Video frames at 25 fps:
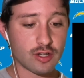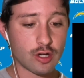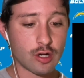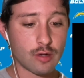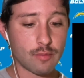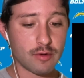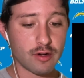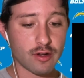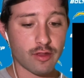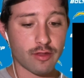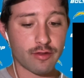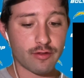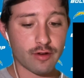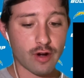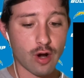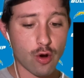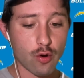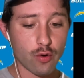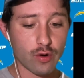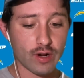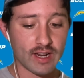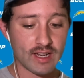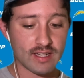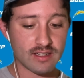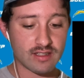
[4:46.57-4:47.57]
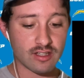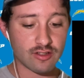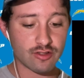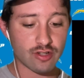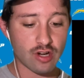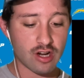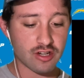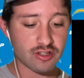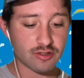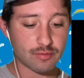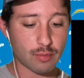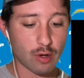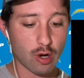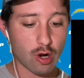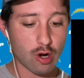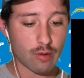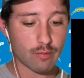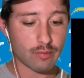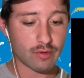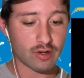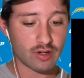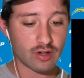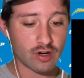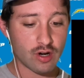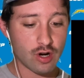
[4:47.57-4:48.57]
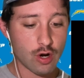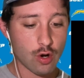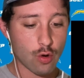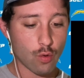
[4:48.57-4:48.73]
Herbert throwing it to Josh Palmer,